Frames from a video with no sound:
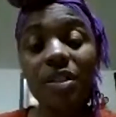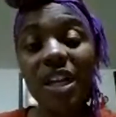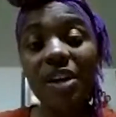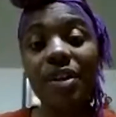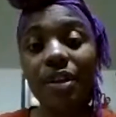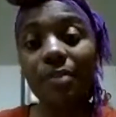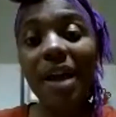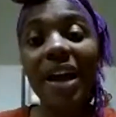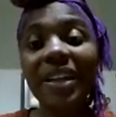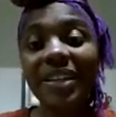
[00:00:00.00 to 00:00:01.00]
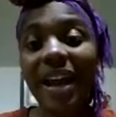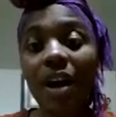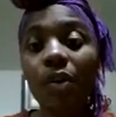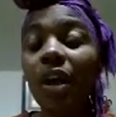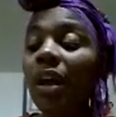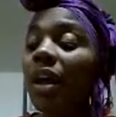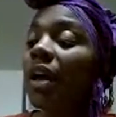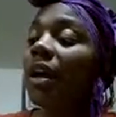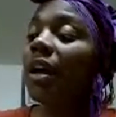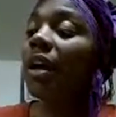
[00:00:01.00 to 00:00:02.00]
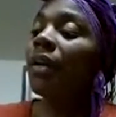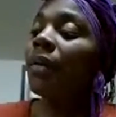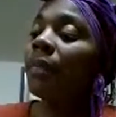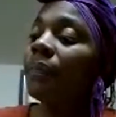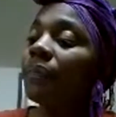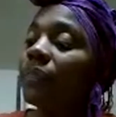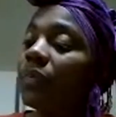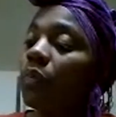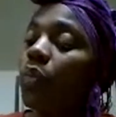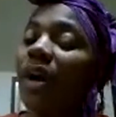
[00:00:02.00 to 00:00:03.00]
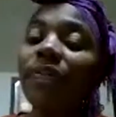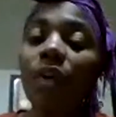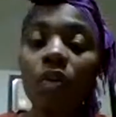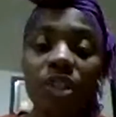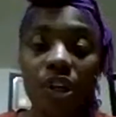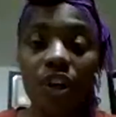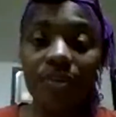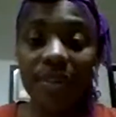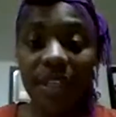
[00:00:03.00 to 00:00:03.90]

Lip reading: tearing your body down, what those herbs